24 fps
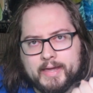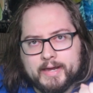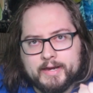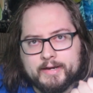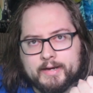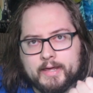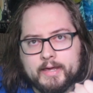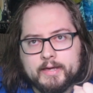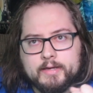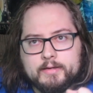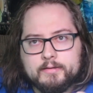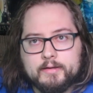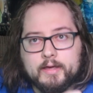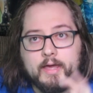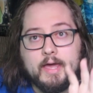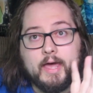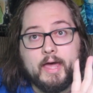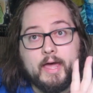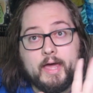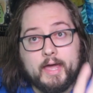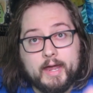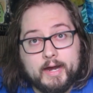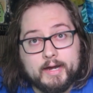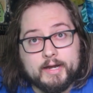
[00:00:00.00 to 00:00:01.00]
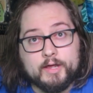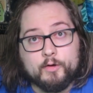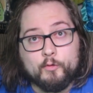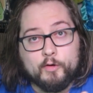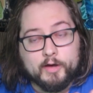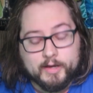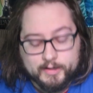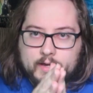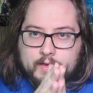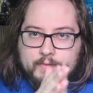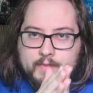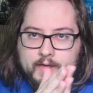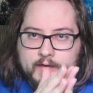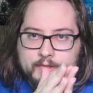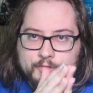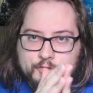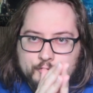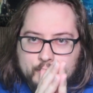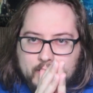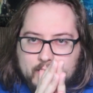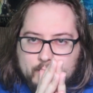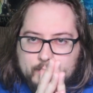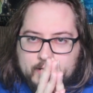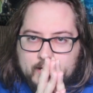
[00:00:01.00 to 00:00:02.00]
Megu-nee. Anyway, and then
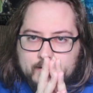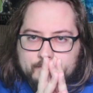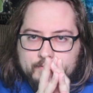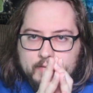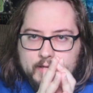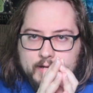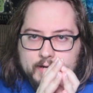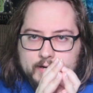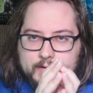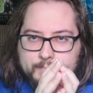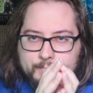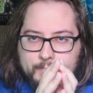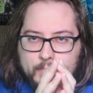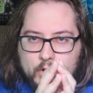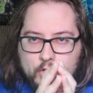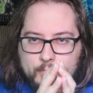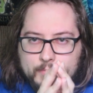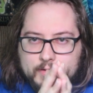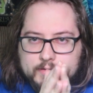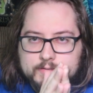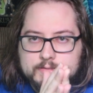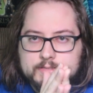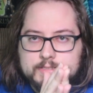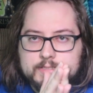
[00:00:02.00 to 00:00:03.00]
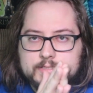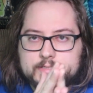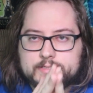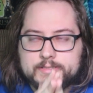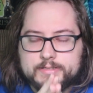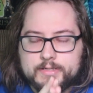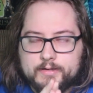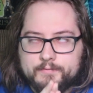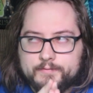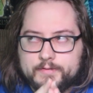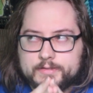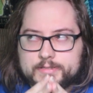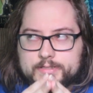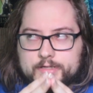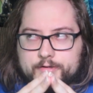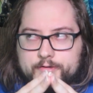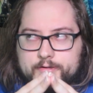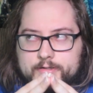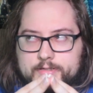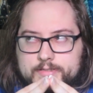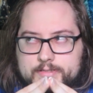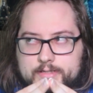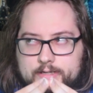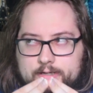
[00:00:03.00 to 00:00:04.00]
throughout we have like moments of the
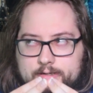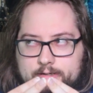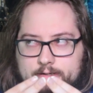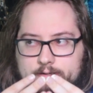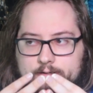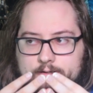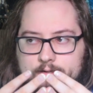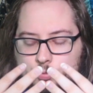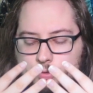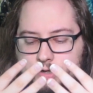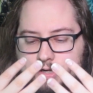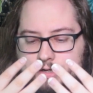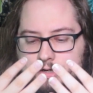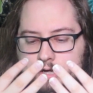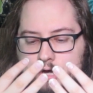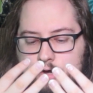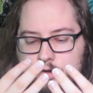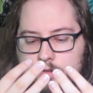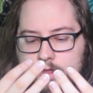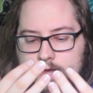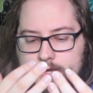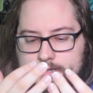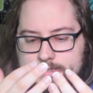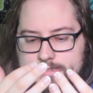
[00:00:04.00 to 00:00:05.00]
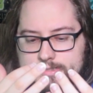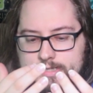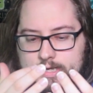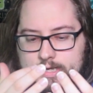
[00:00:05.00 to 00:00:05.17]
series and we know like